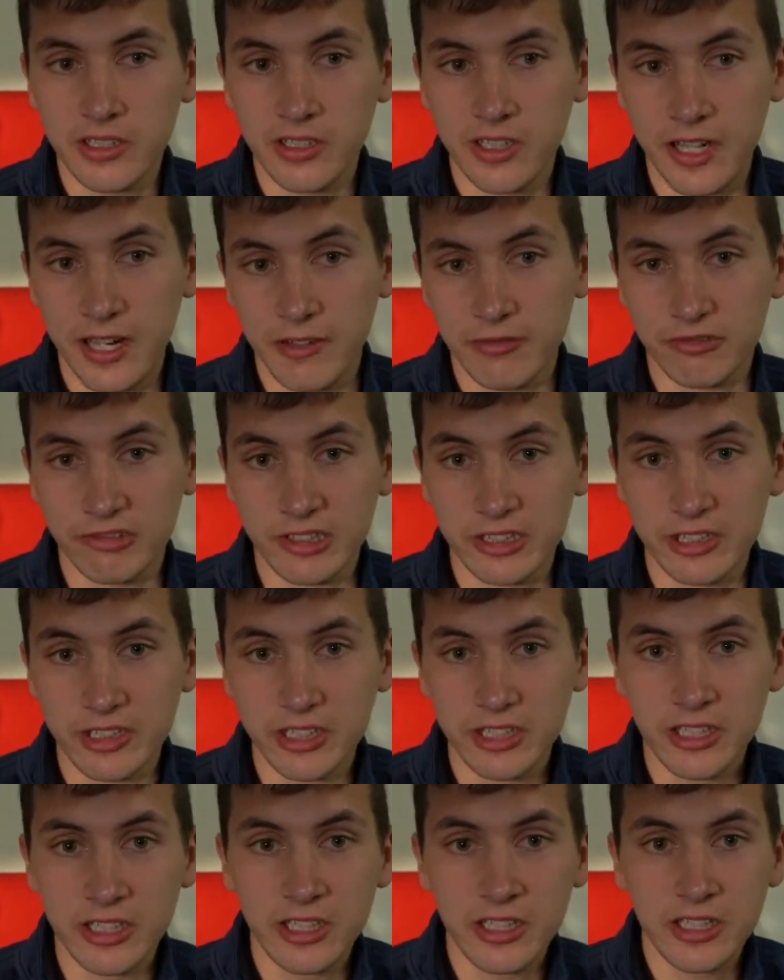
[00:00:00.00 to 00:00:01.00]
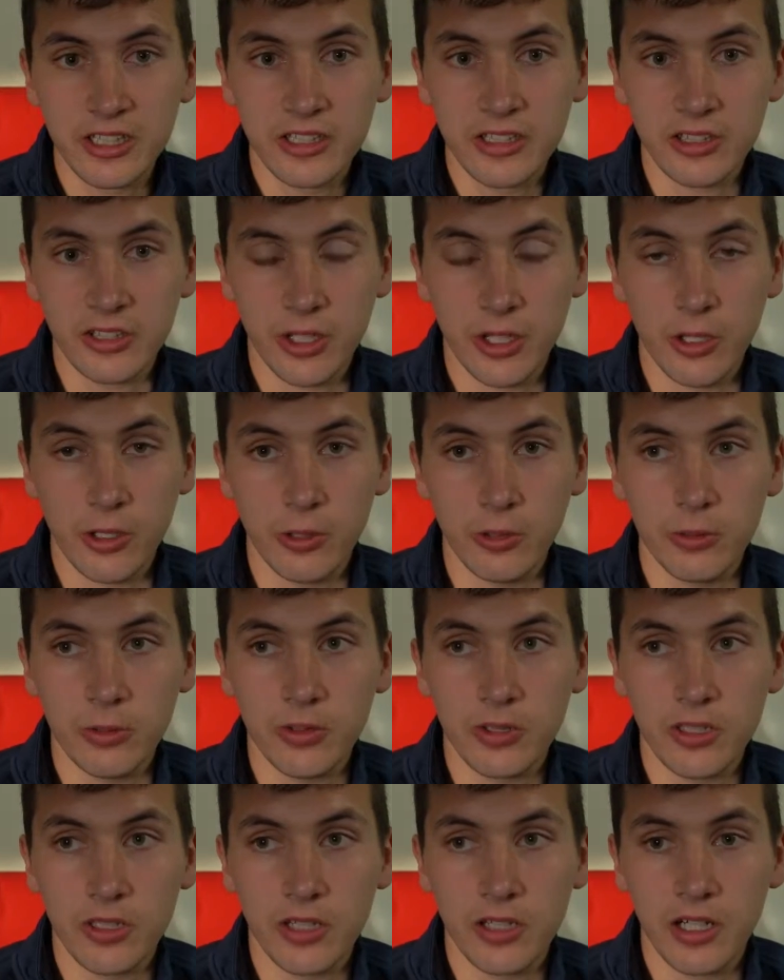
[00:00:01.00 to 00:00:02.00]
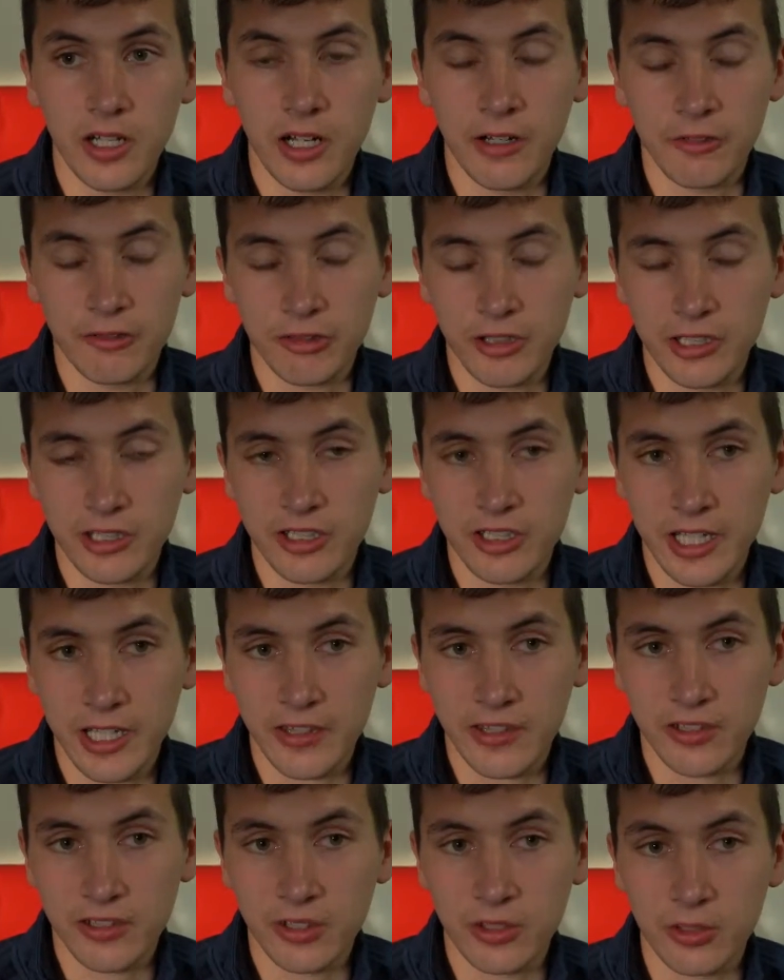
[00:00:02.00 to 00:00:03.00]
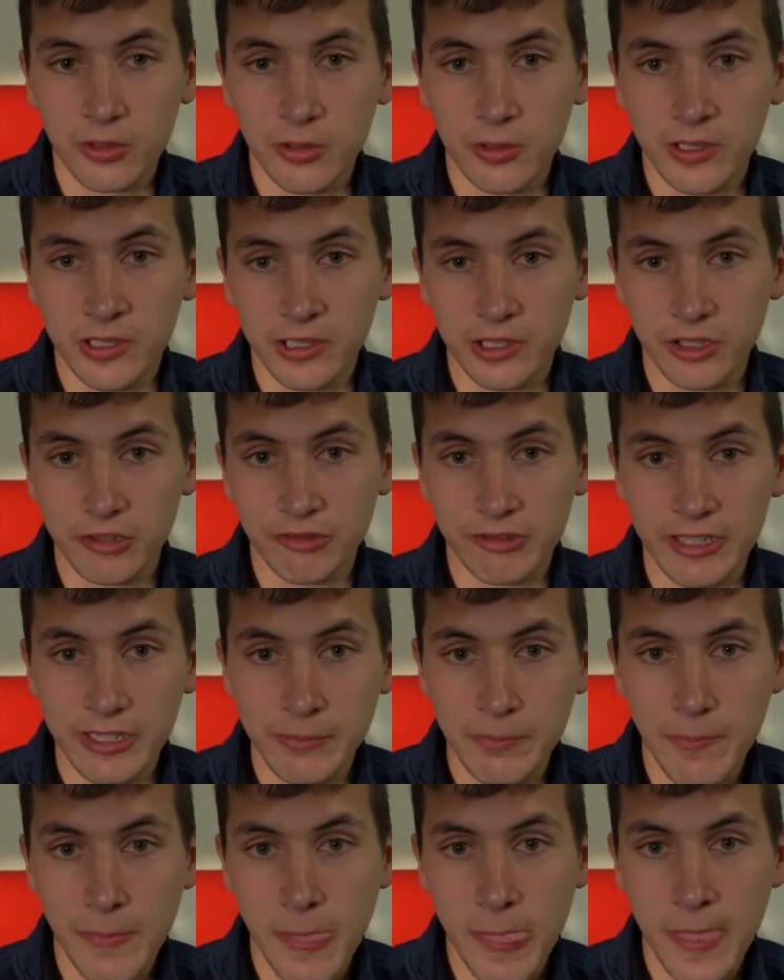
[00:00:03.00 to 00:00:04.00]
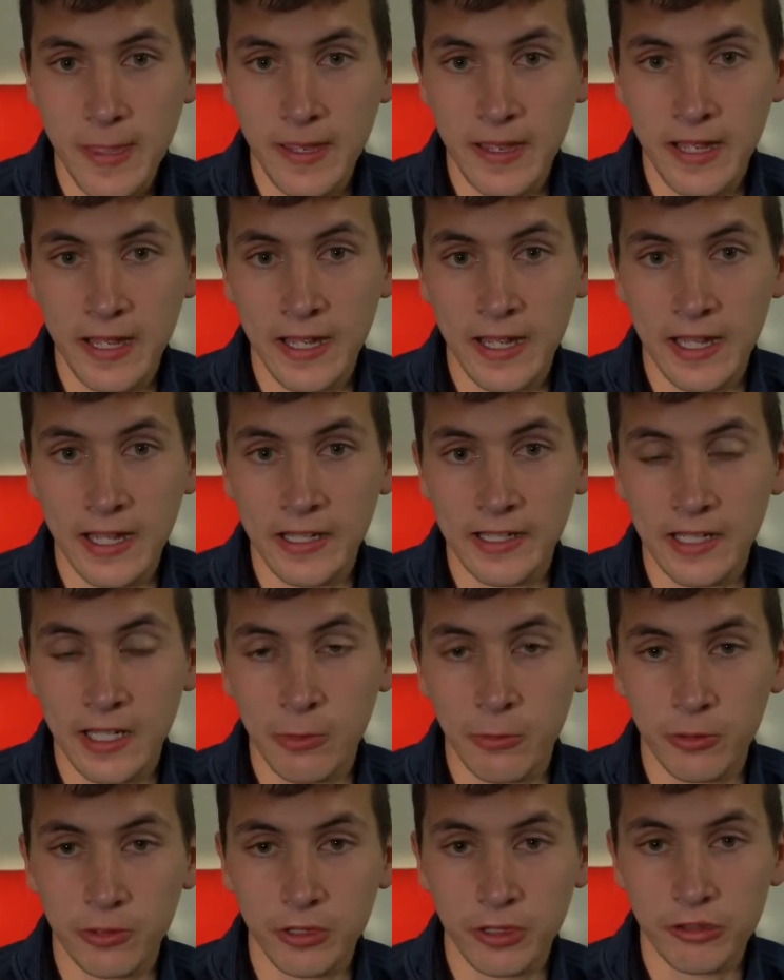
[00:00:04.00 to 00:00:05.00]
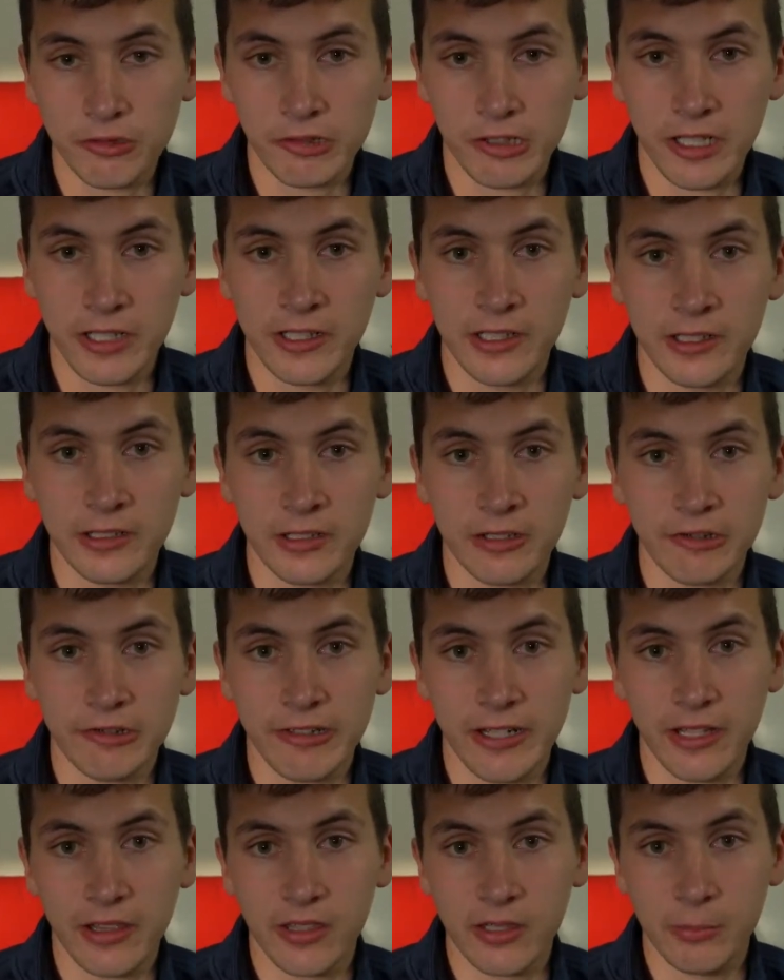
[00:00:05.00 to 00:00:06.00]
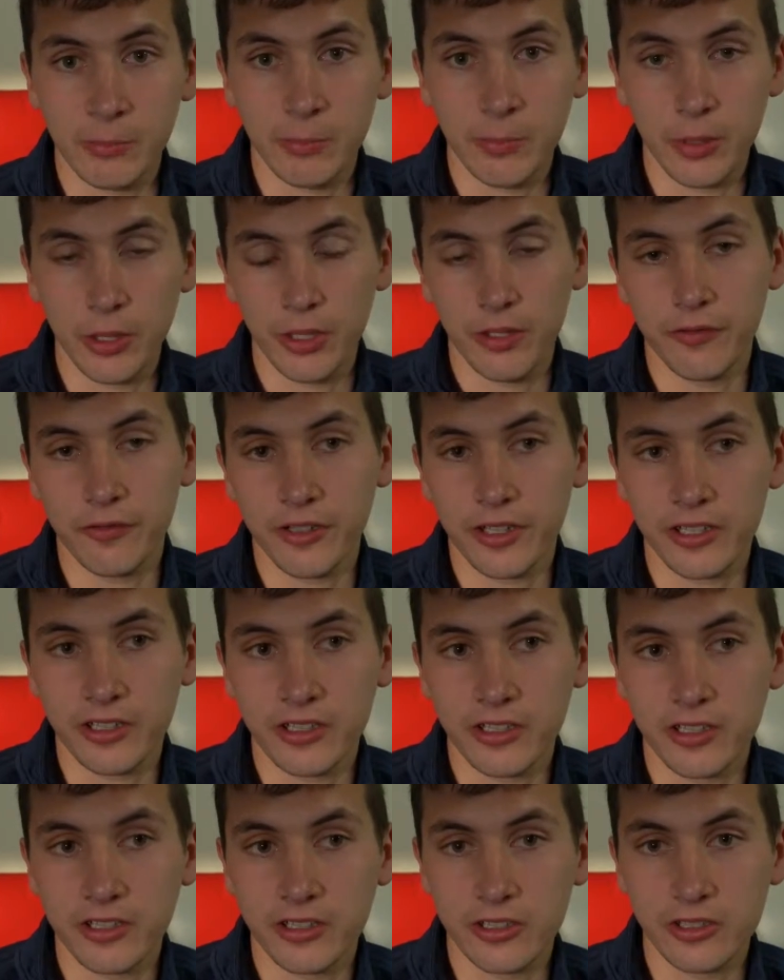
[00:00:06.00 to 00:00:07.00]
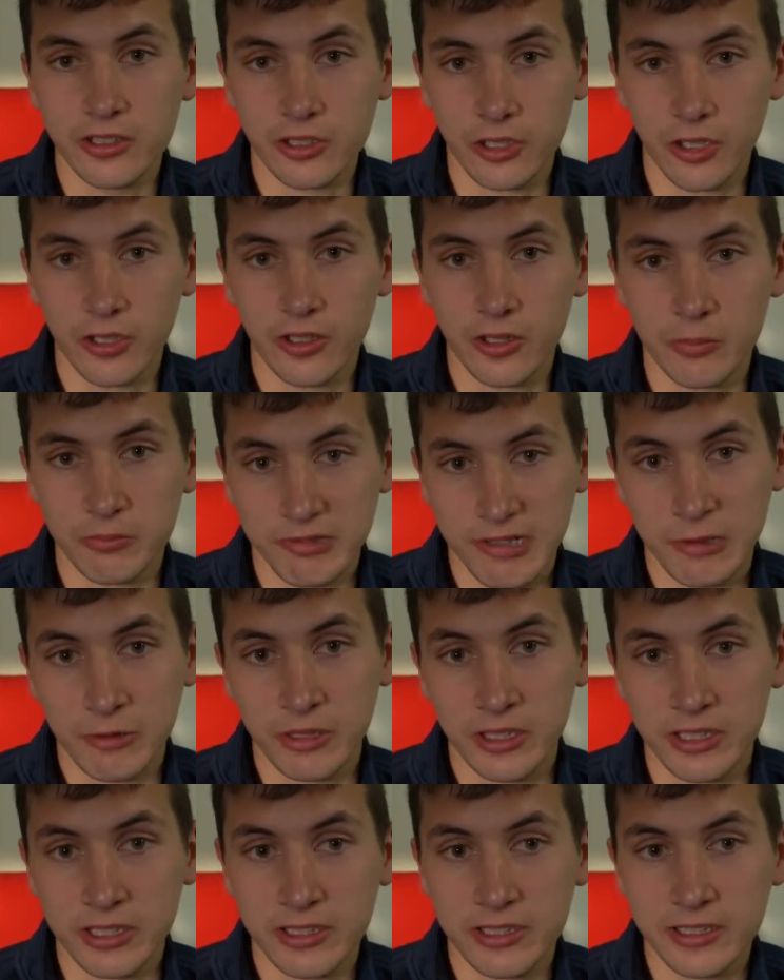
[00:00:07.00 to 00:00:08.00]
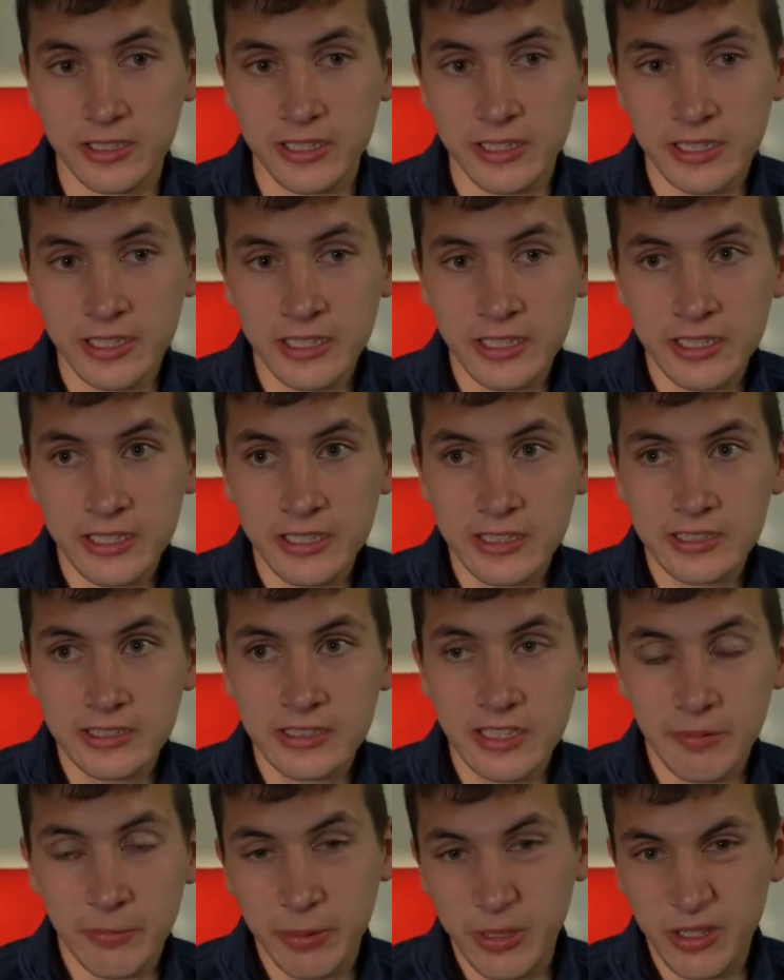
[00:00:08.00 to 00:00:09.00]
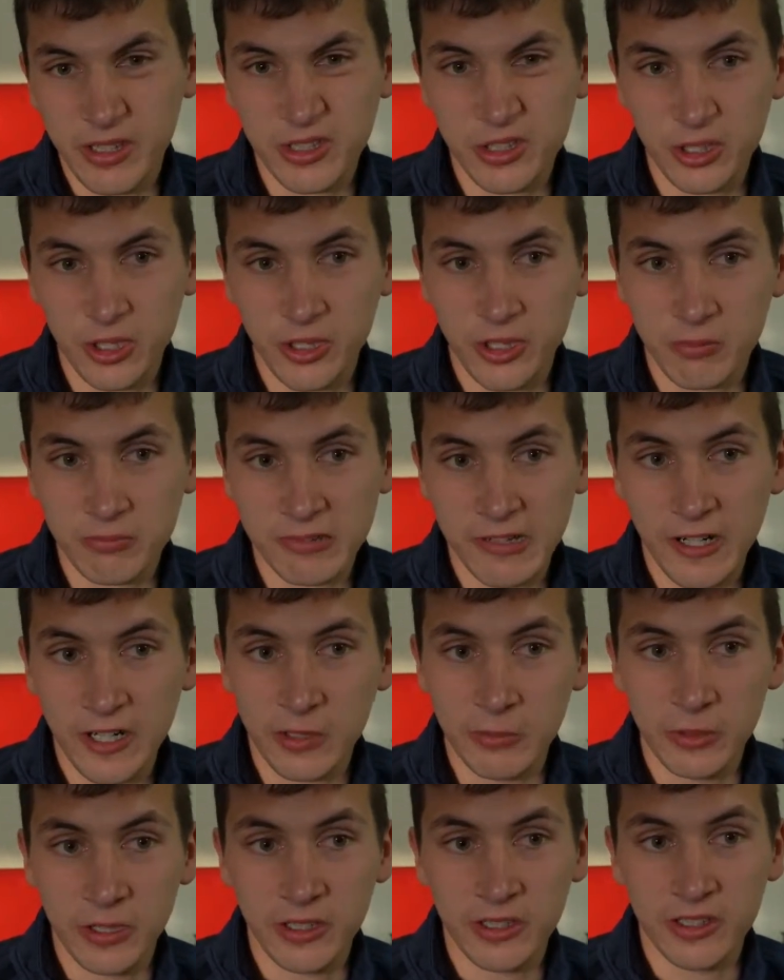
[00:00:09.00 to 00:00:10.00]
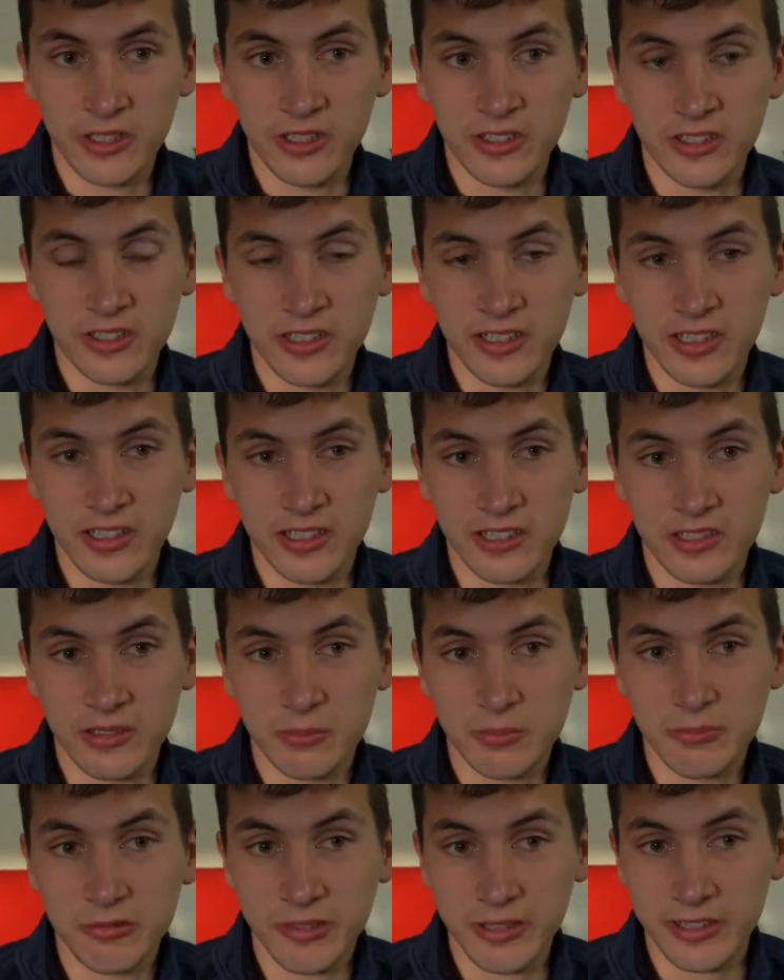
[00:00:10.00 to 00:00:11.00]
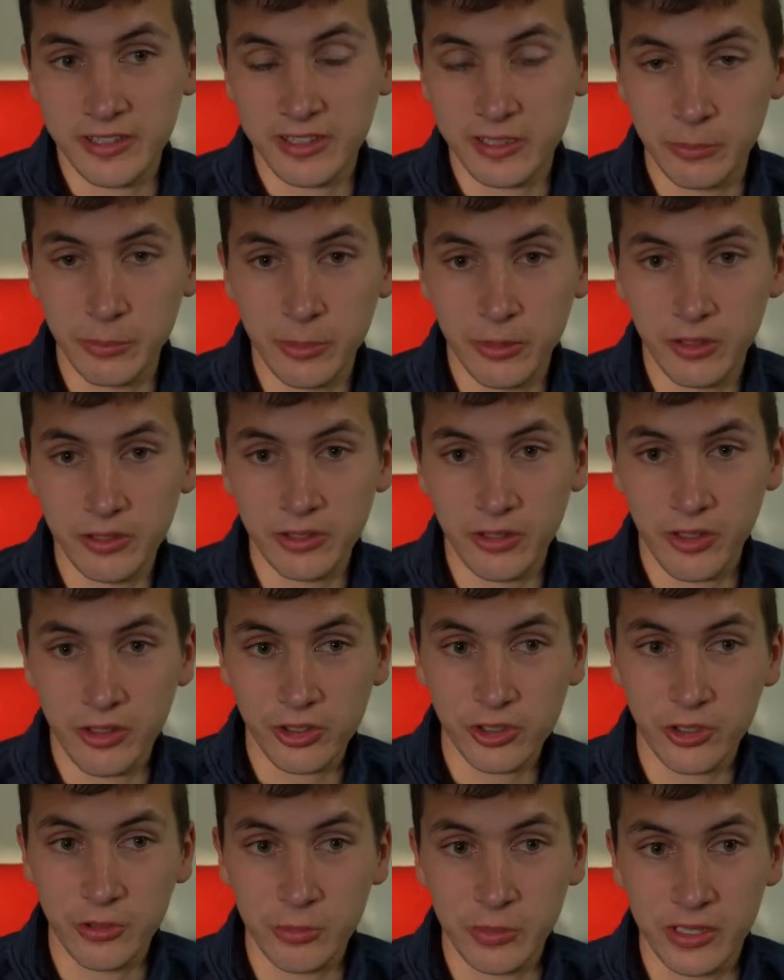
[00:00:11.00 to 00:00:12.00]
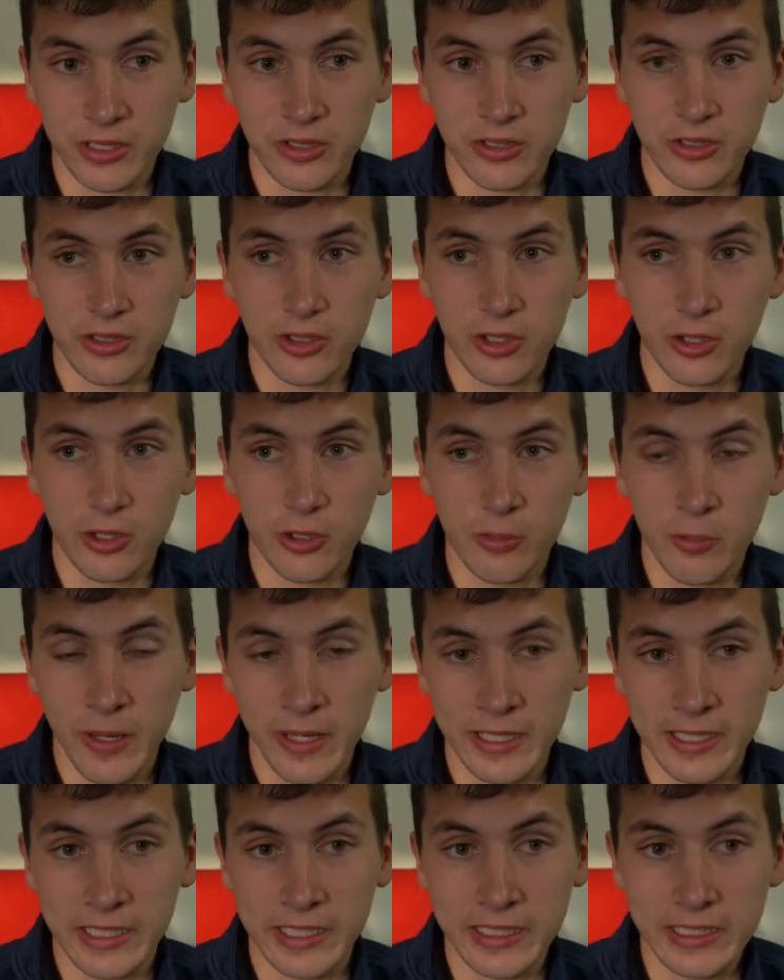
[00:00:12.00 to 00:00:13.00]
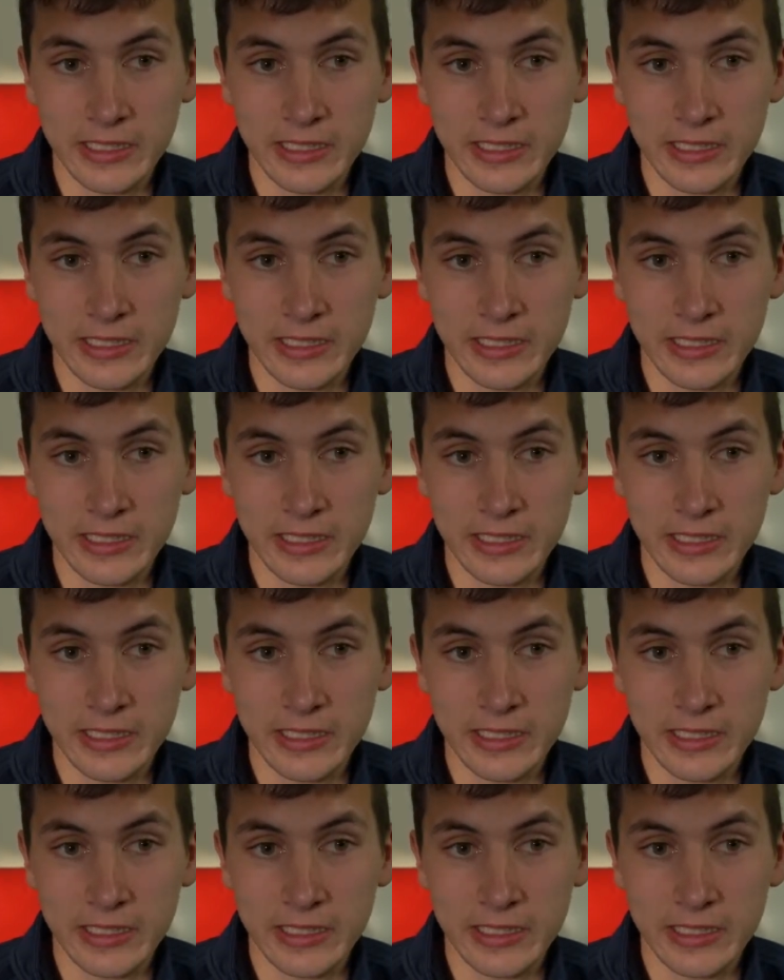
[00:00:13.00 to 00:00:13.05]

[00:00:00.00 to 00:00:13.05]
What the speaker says: average. So I tried to take this to an extreme, and I want to try and create the perfect chocolate brownie. I picked the chocolate brownie because it's pretty simple, so there shouldn't be too many